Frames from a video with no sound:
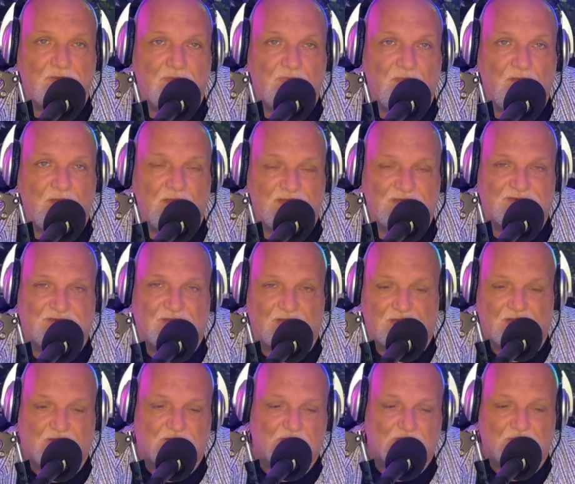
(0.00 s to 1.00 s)
And it's
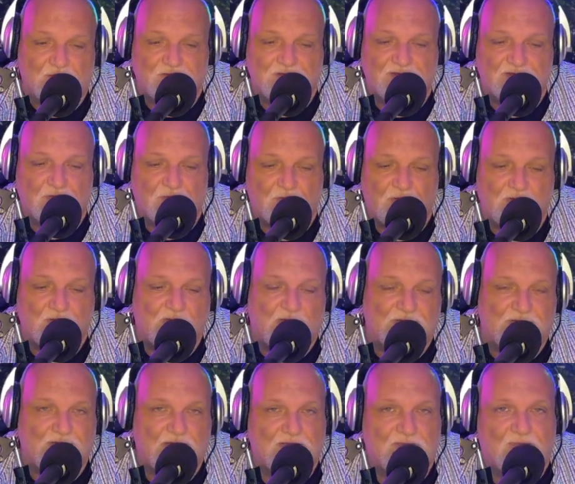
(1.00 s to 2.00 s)
just a ring light
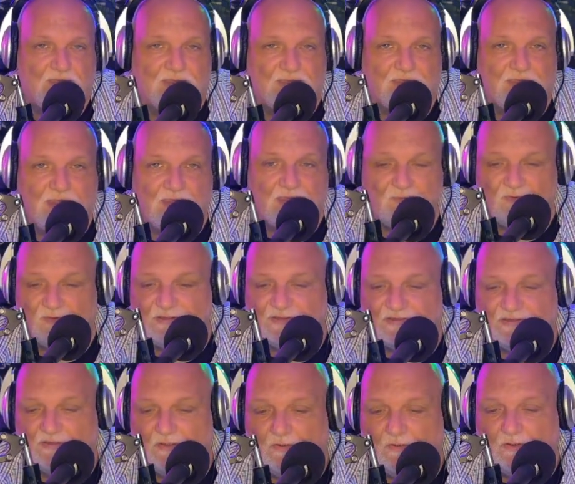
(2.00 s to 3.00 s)
that my camera's
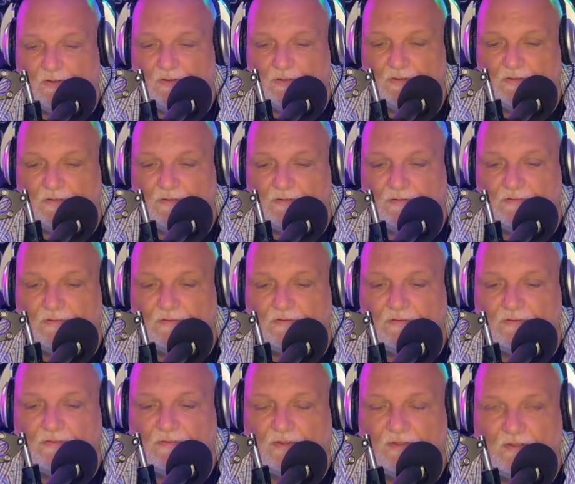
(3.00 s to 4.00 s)
on
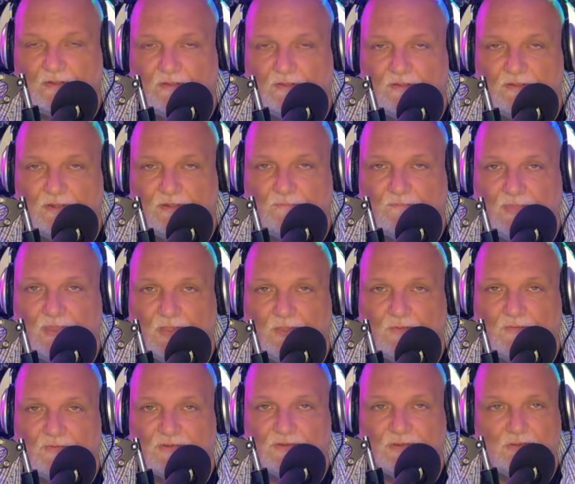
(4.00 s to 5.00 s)
the
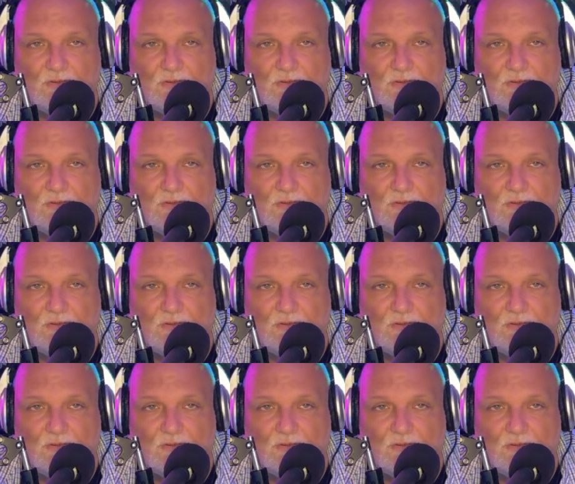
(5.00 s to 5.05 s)
mount,